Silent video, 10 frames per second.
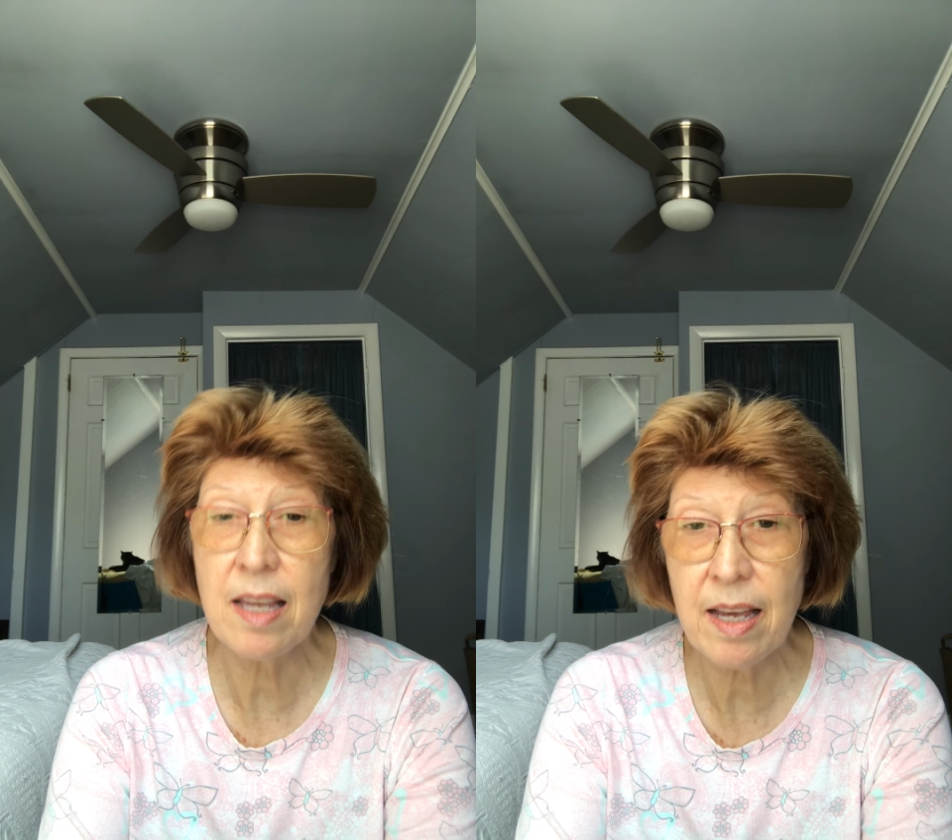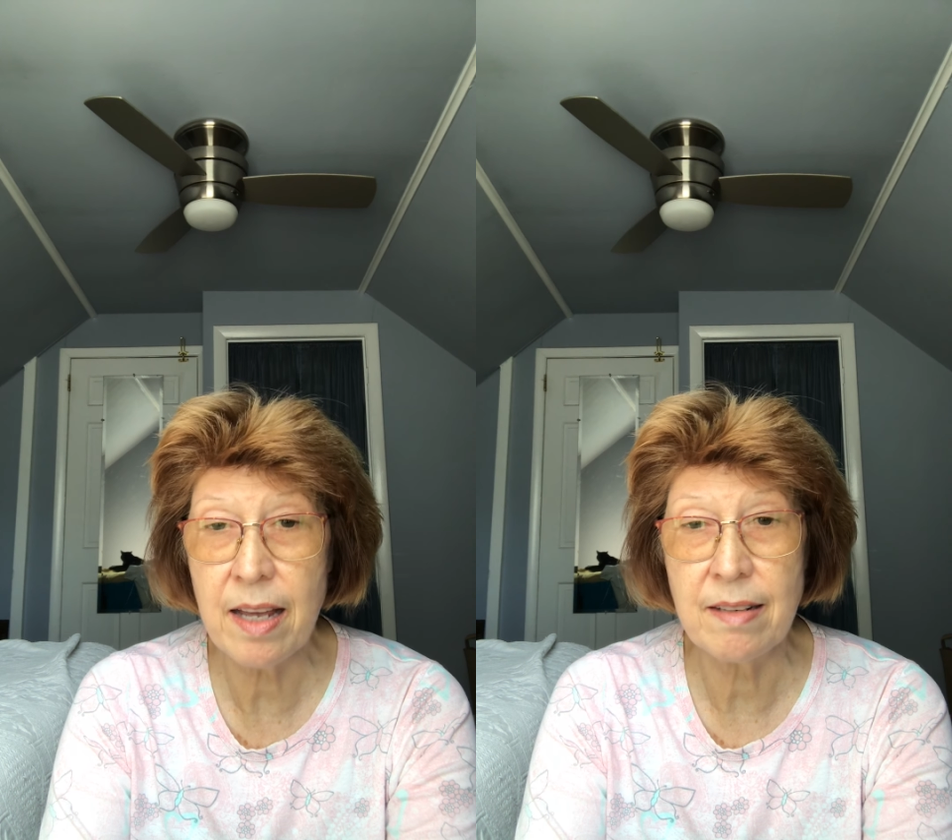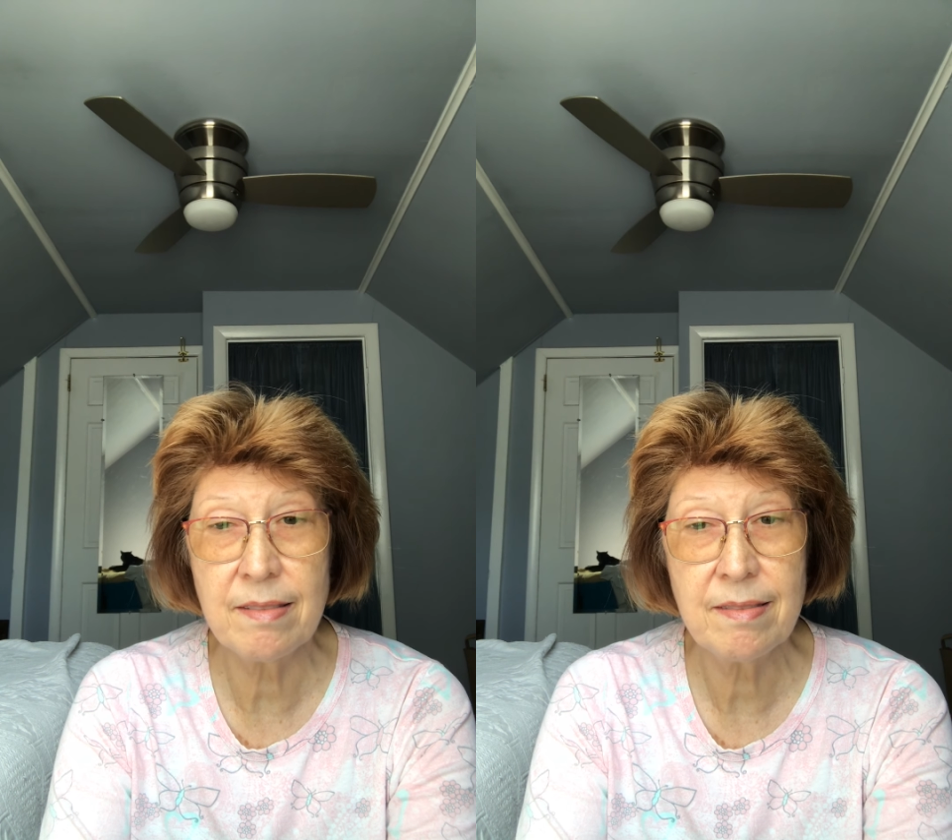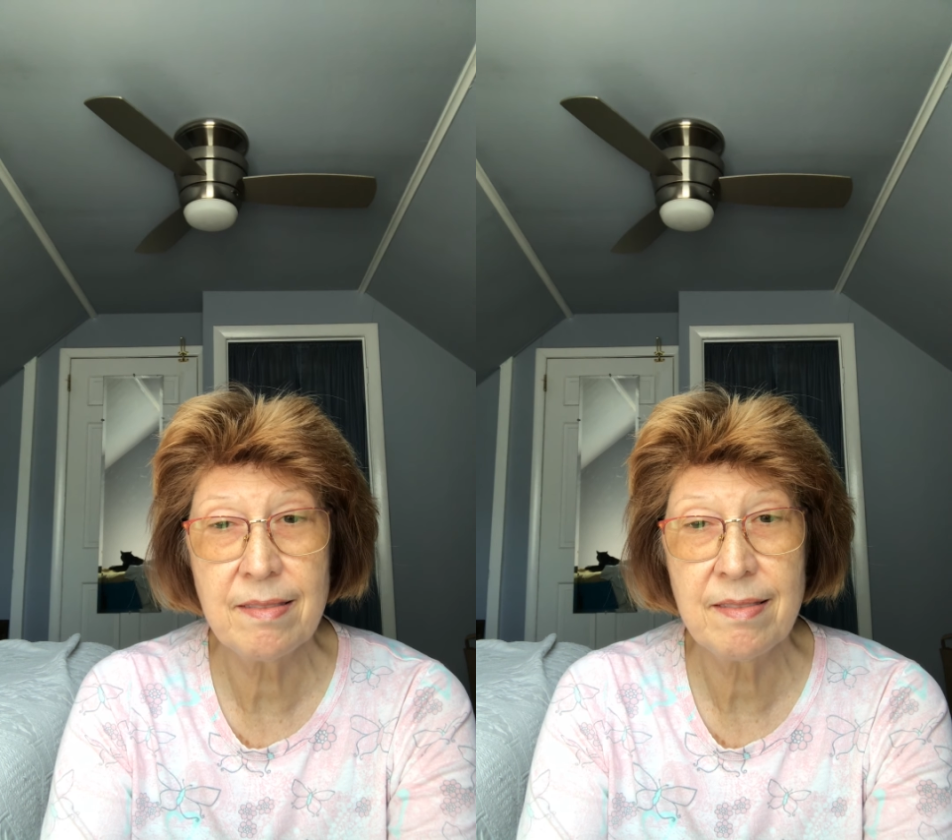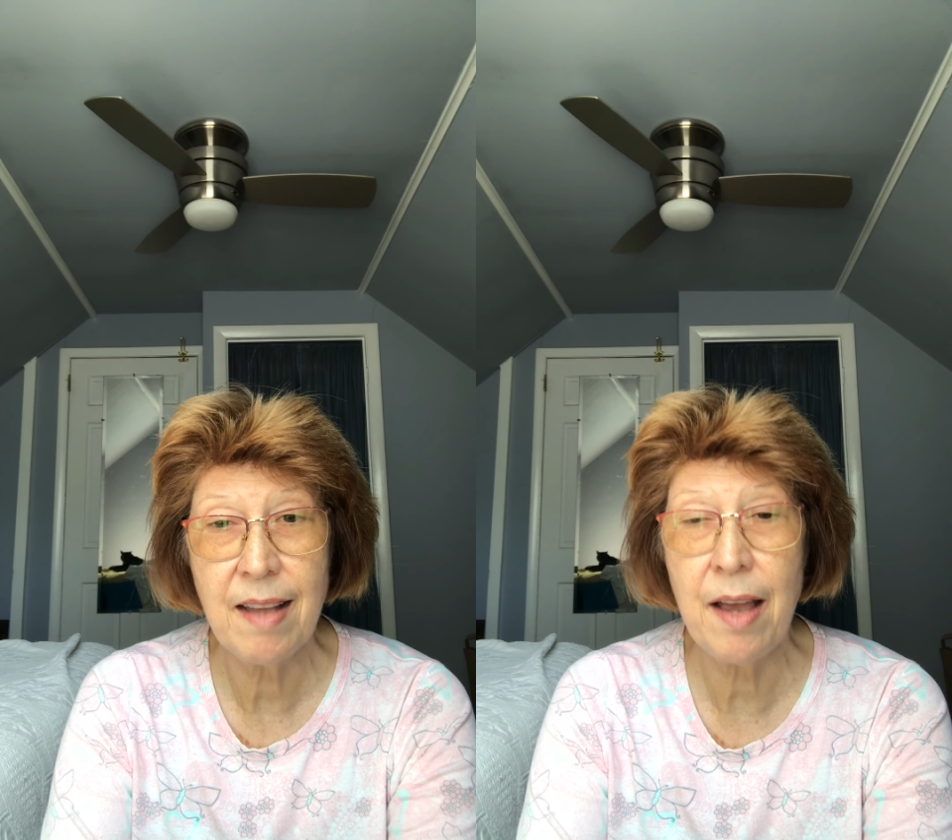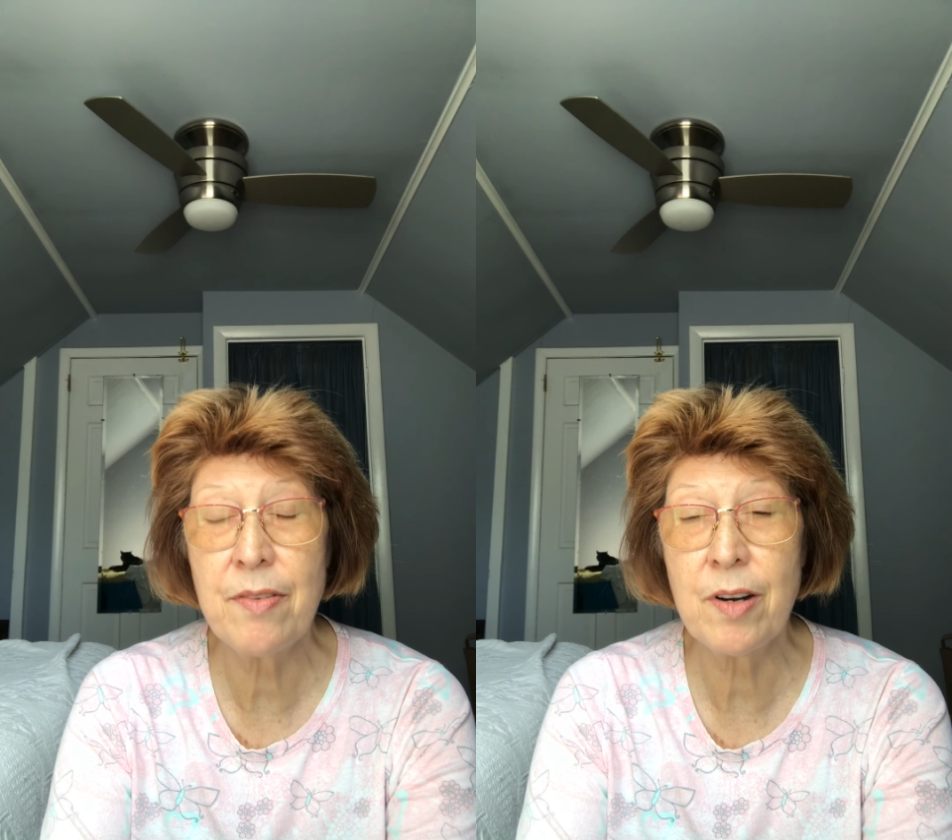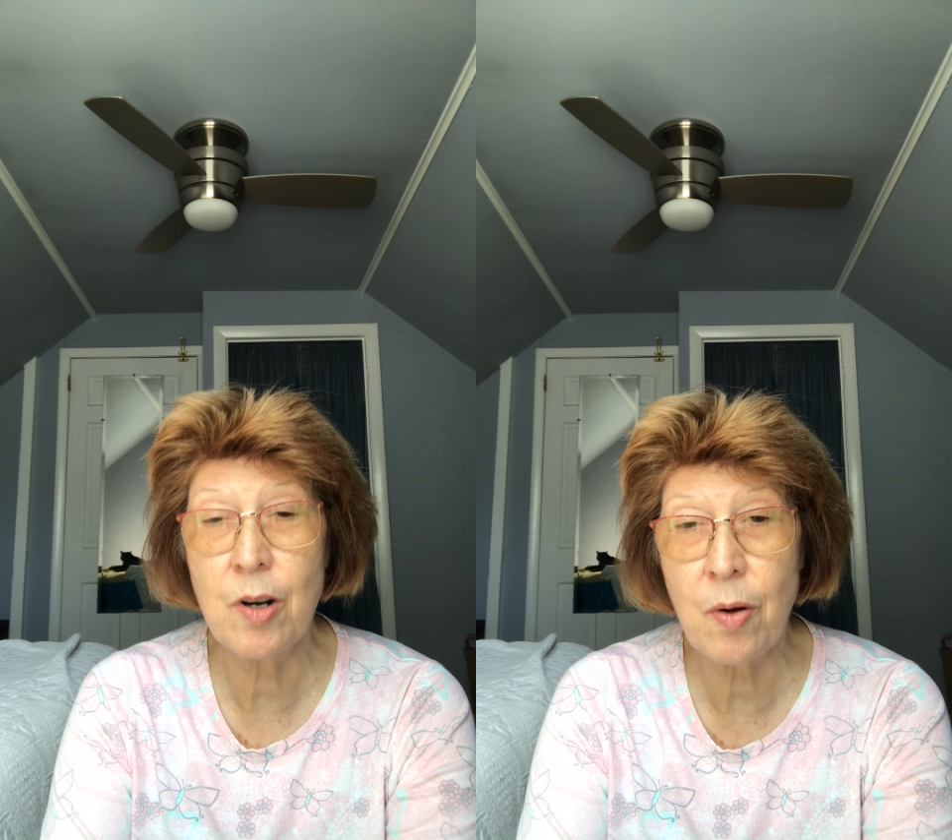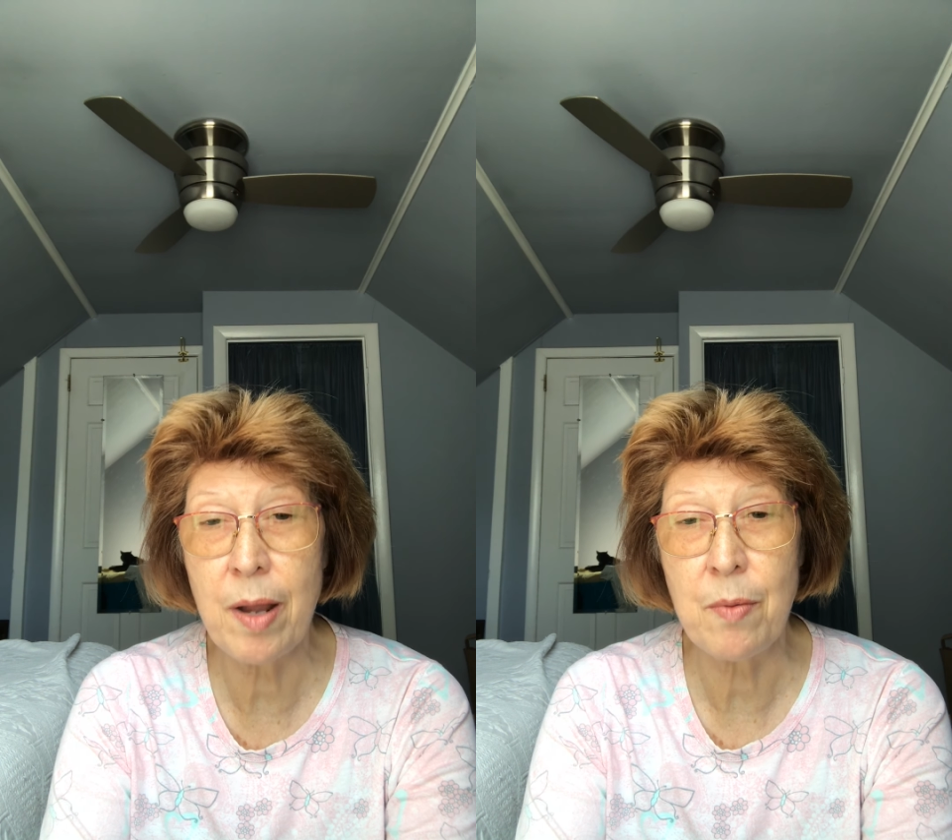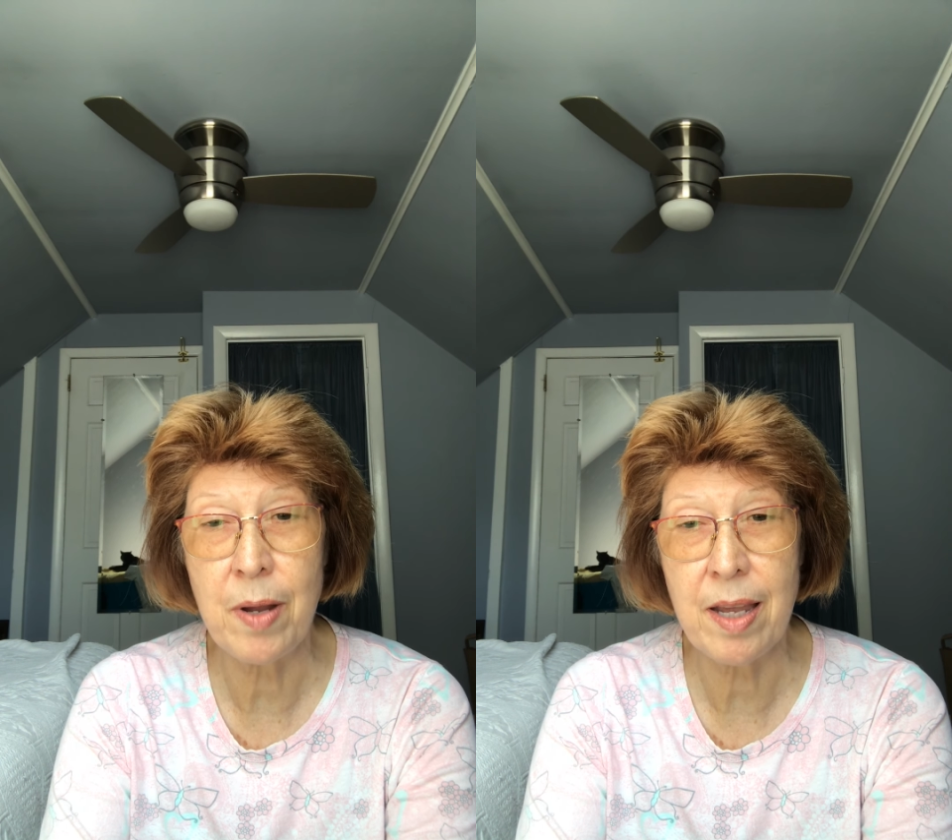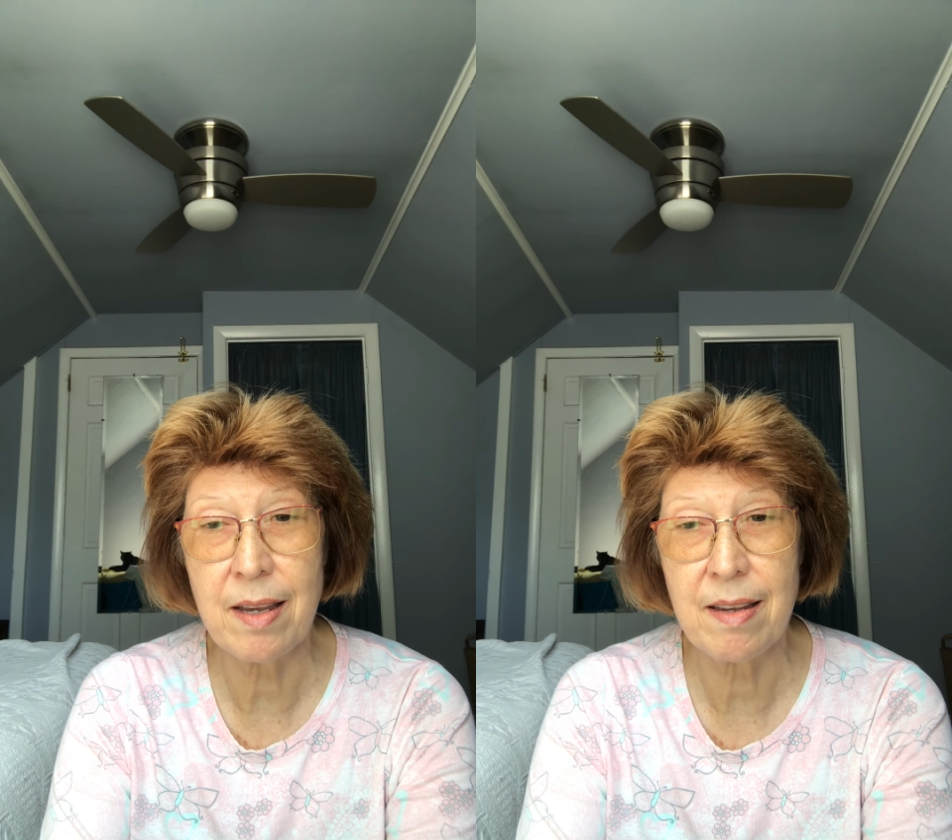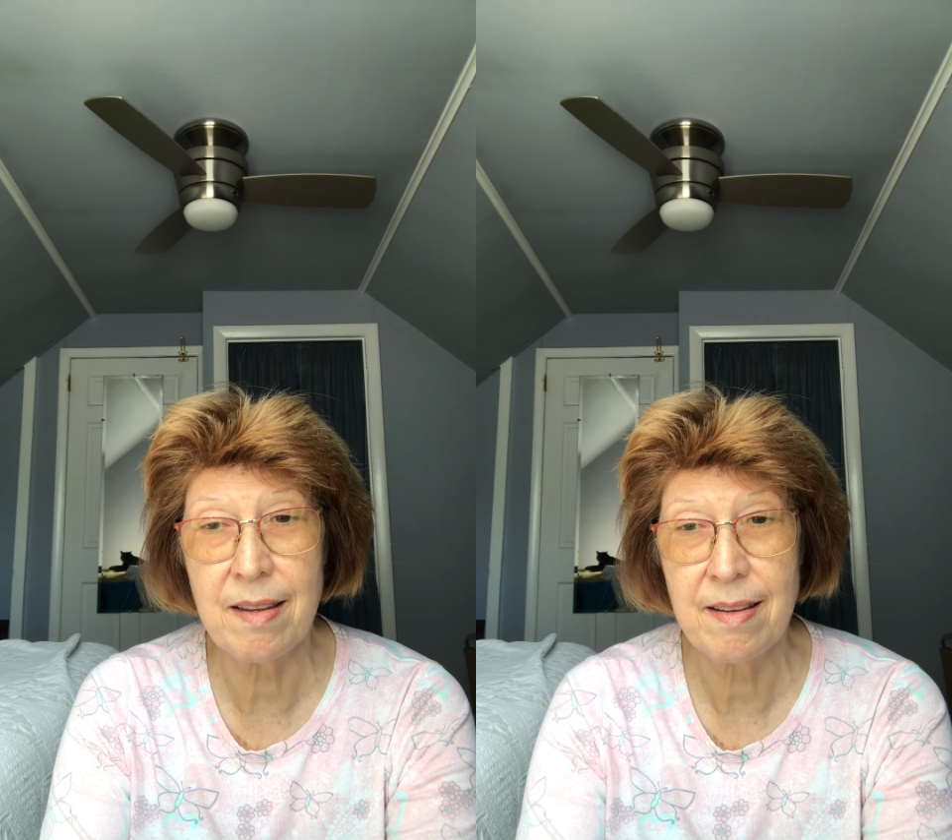it. Have a great week.